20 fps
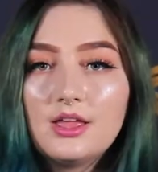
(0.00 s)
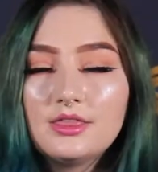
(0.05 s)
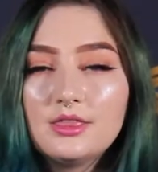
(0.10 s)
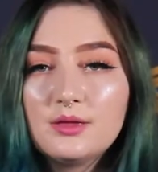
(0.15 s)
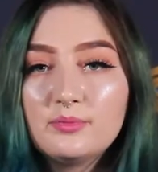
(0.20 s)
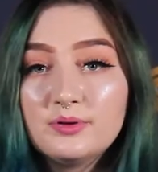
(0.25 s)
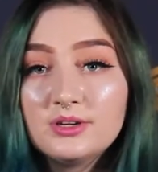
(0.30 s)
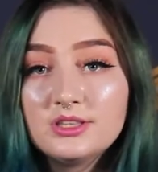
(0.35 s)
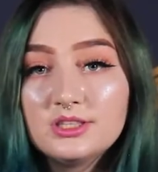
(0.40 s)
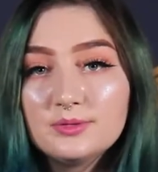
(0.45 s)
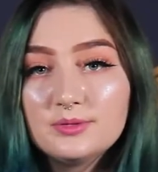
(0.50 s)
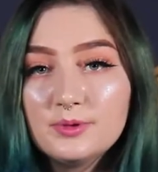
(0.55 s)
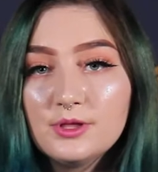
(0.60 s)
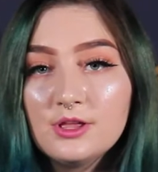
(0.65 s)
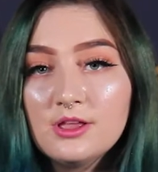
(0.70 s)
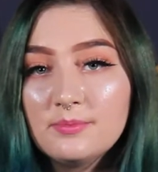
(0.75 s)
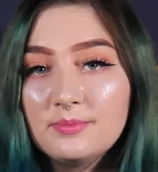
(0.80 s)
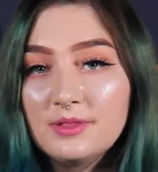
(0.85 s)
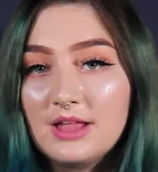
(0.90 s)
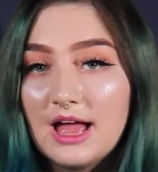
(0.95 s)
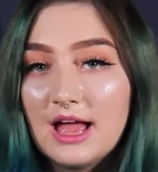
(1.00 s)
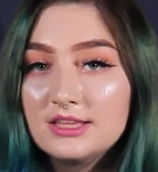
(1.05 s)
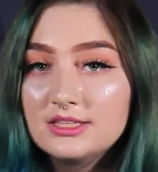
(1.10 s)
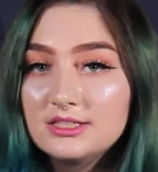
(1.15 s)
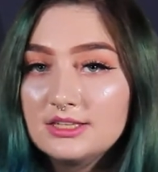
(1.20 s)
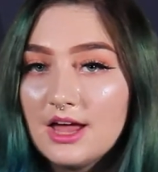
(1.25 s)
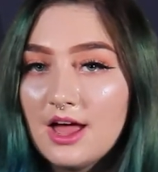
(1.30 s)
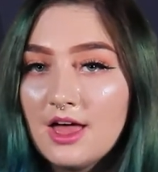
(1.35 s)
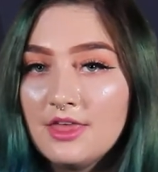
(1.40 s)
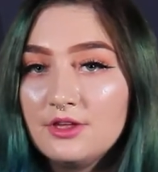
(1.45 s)
The principle
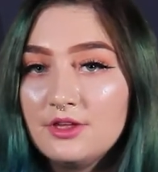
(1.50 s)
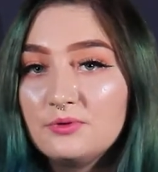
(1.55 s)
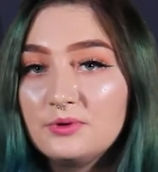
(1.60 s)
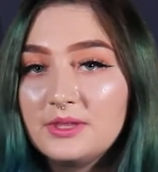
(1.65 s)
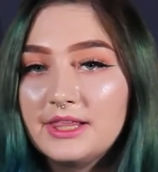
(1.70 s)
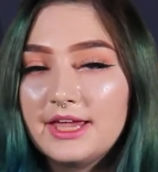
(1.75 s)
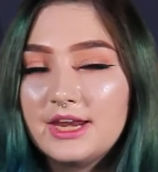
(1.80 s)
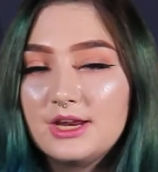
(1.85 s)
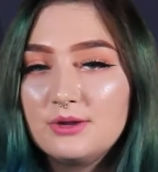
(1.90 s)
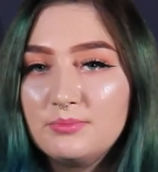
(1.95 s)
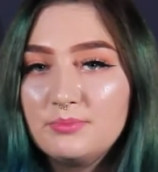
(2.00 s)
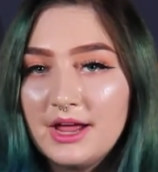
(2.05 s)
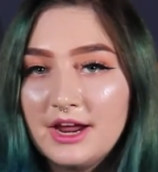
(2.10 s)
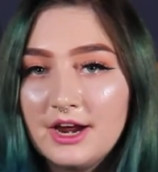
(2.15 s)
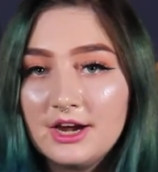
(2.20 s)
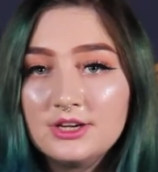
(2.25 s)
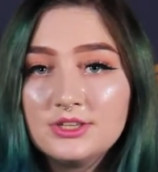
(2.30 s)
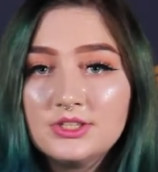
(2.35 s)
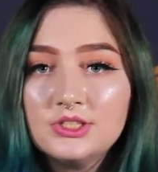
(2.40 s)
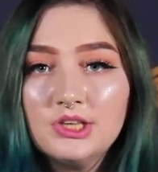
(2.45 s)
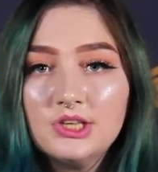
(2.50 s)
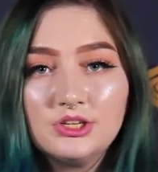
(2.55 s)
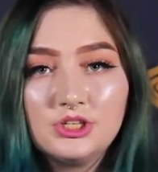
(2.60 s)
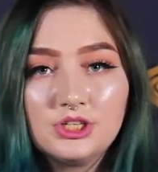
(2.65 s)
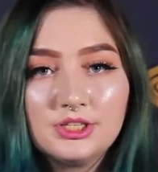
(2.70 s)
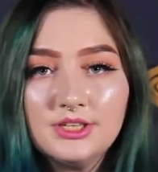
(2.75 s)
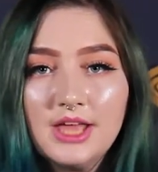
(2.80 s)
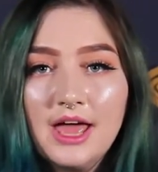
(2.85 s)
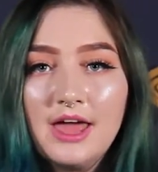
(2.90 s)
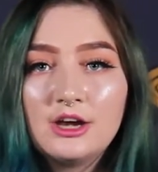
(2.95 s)
applies to other related pairs, such
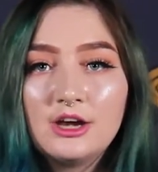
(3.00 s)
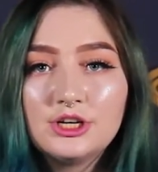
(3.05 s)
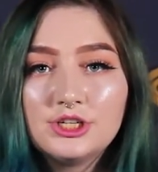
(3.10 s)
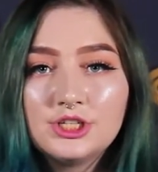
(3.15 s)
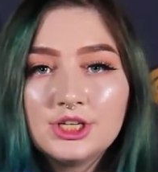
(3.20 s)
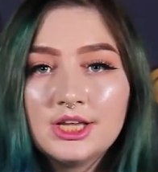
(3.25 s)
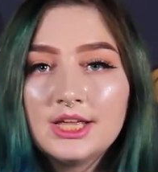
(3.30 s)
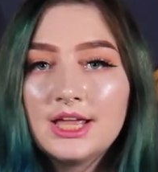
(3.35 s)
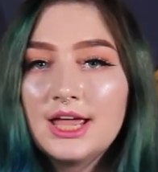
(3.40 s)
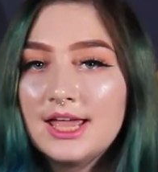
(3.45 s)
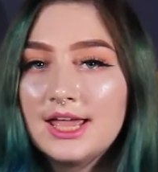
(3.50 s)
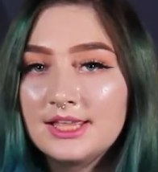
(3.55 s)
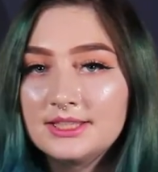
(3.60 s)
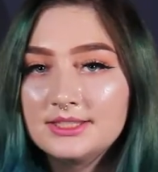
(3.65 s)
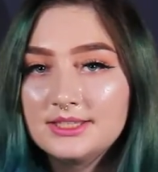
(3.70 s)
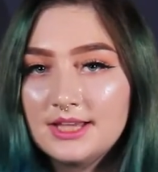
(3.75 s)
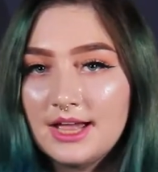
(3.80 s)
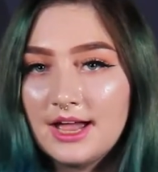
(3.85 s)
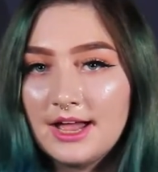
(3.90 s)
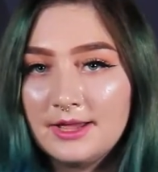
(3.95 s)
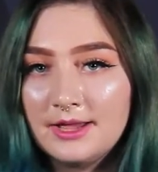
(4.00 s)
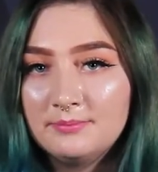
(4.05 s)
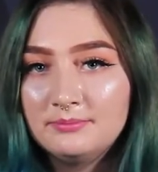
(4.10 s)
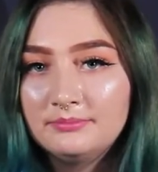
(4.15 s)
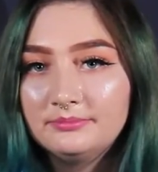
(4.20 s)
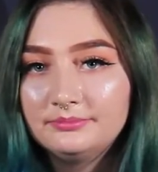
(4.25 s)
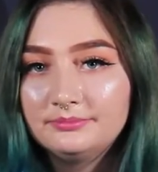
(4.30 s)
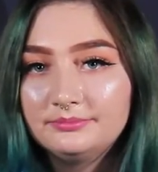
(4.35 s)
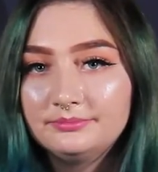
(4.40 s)
as energy and time.